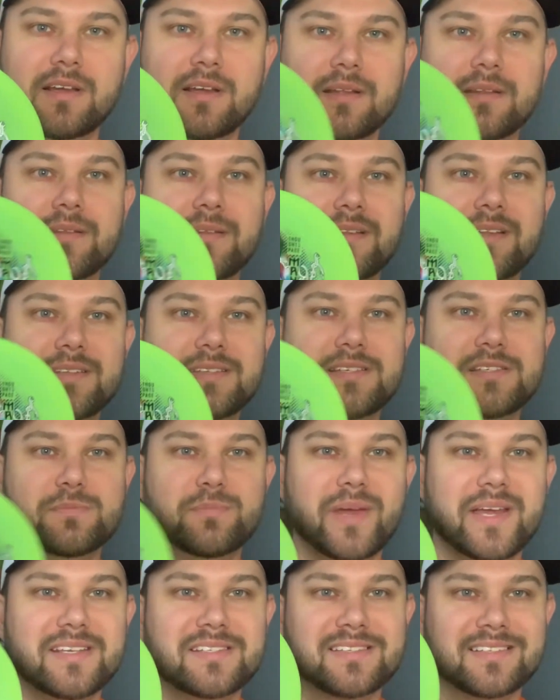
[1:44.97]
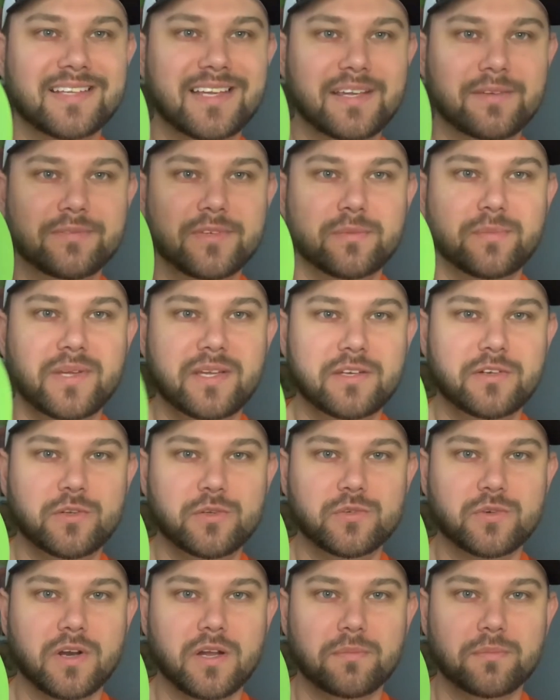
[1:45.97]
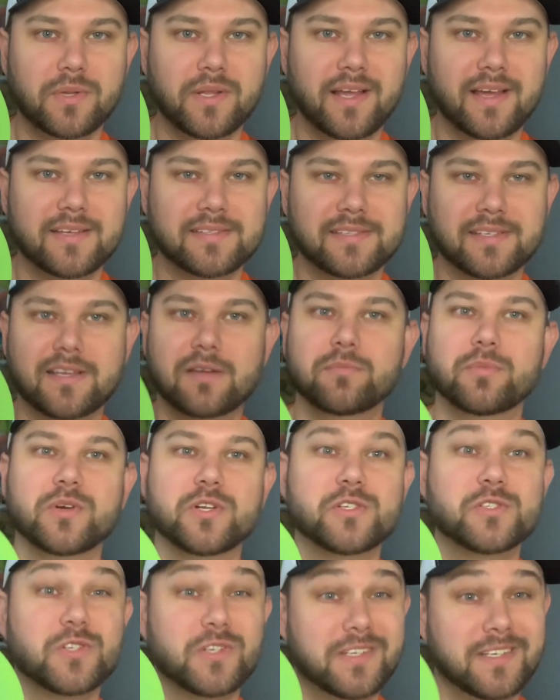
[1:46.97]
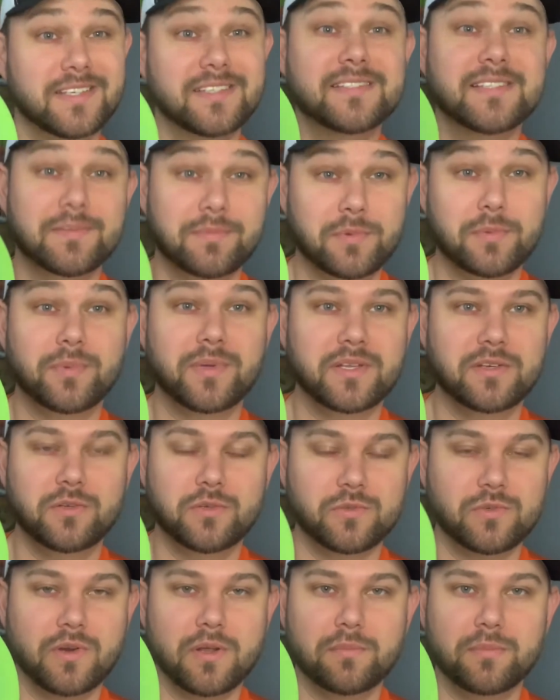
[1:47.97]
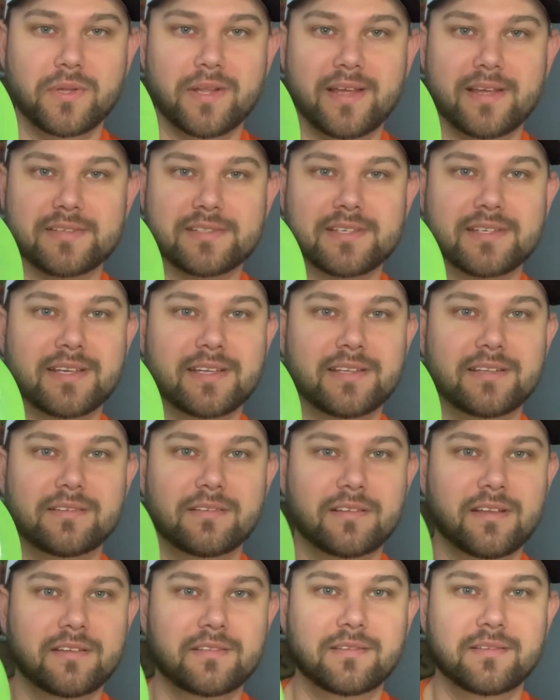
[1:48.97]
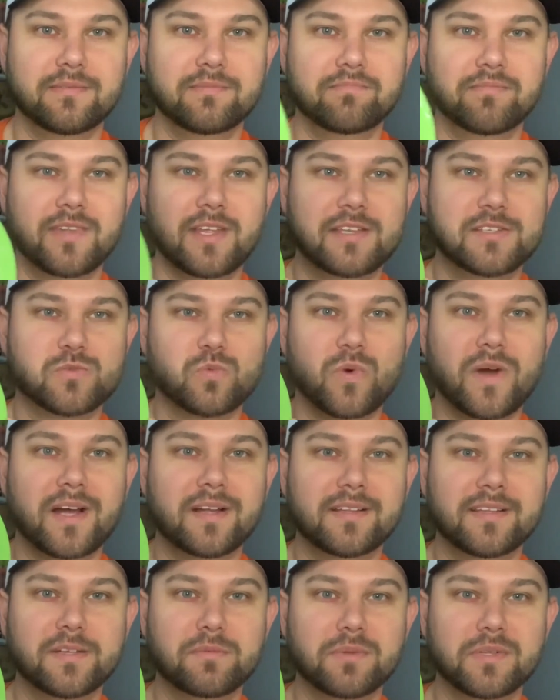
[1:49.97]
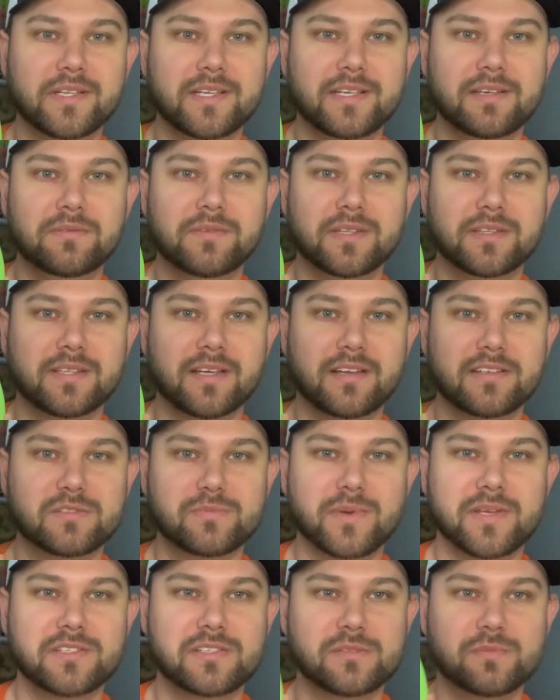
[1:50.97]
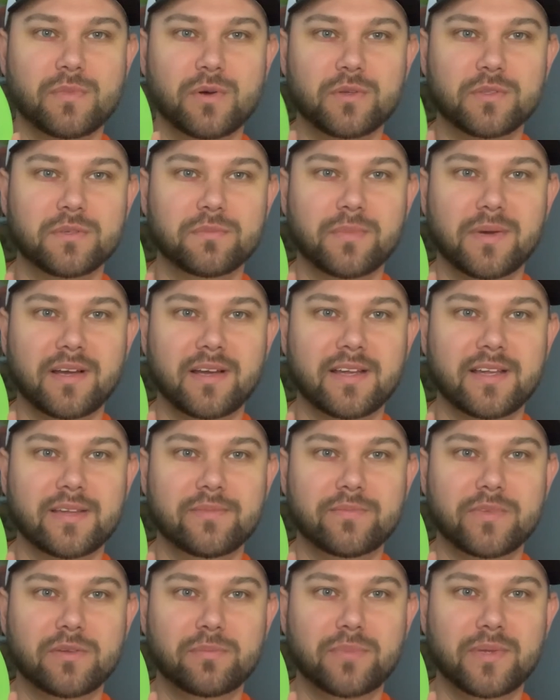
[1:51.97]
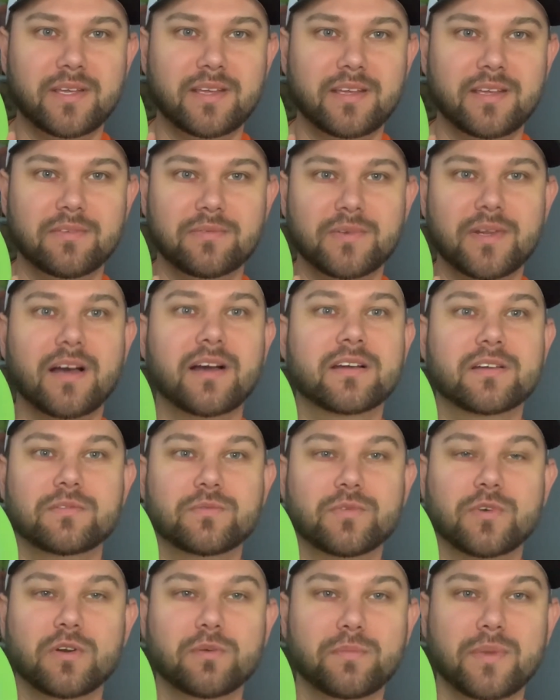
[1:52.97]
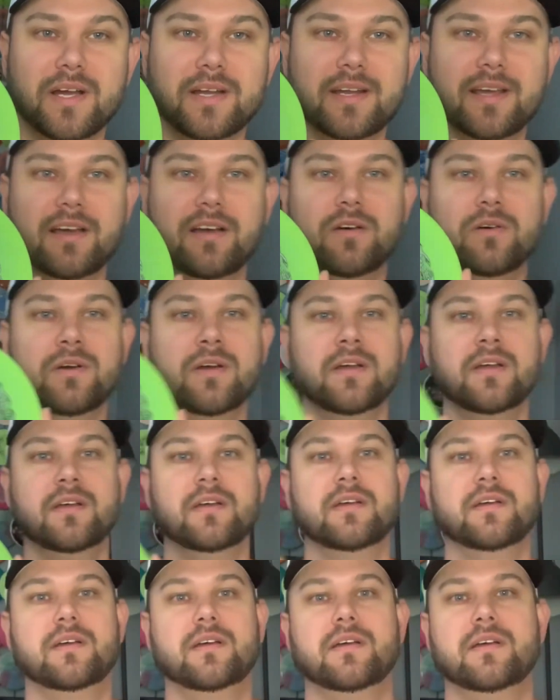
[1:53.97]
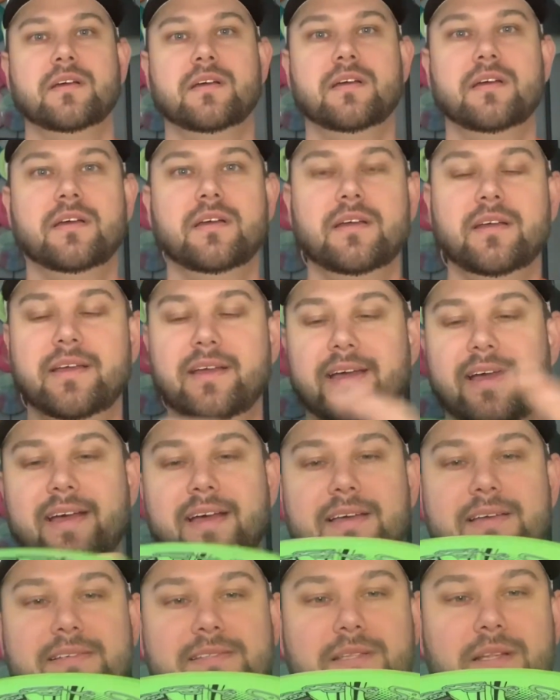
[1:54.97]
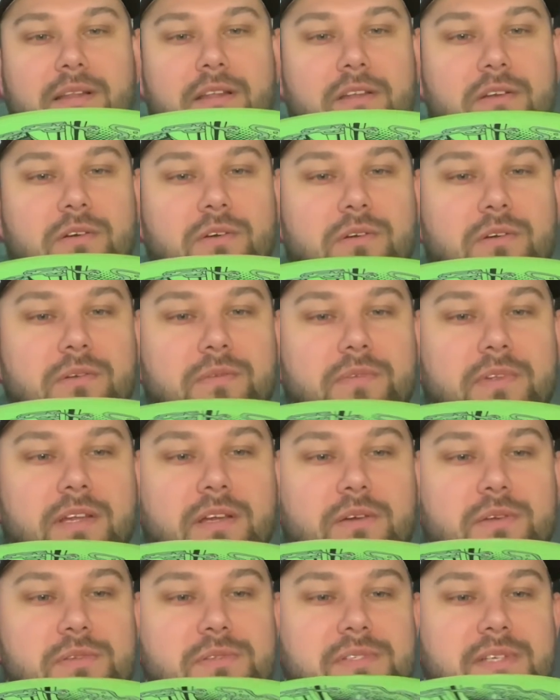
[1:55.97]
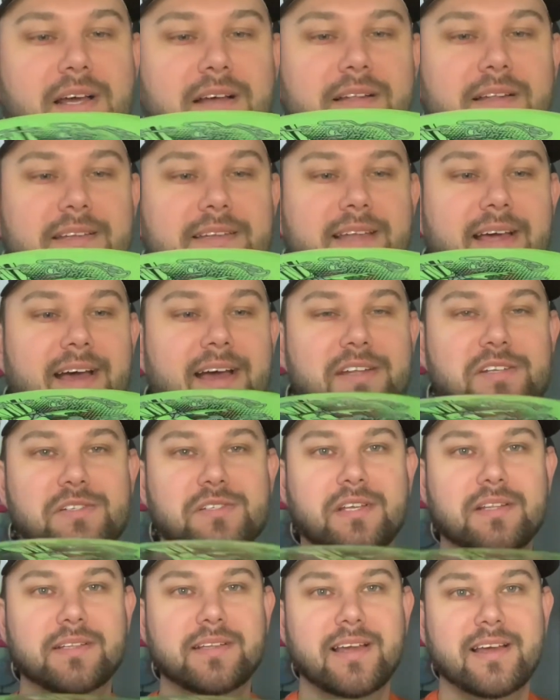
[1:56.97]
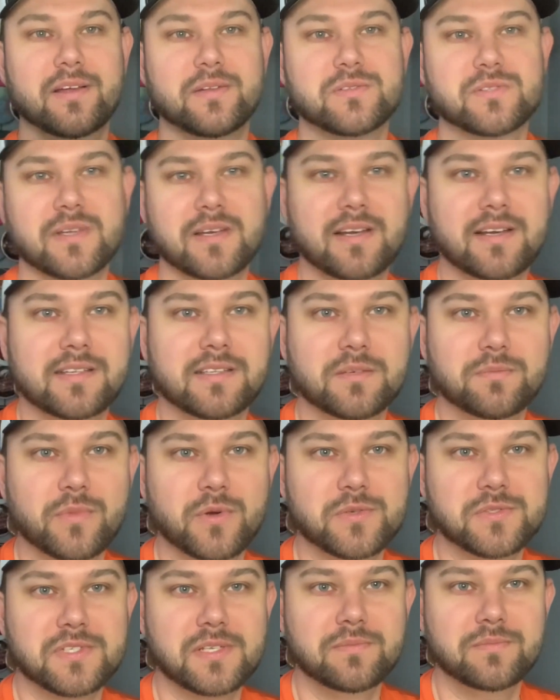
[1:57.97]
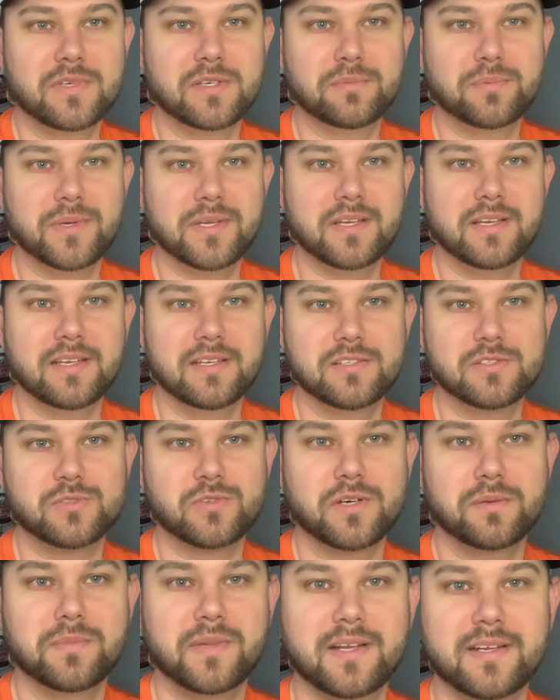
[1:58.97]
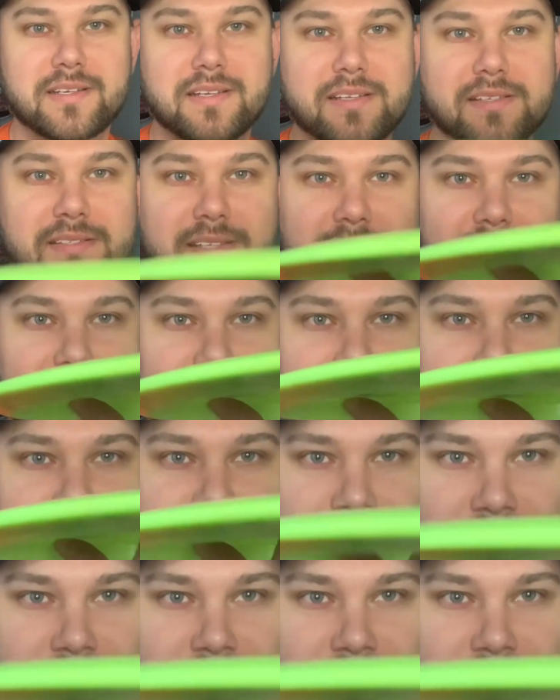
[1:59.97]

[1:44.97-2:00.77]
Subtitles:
this is basically MVP neutron plastic, I'm pretty sure it is MVP neutron plastic. It is widely believed that Thought Space is molded by MVP, if not confirmed by now. It has the little, solid dashes on the outside that most MVP and streamline discs have.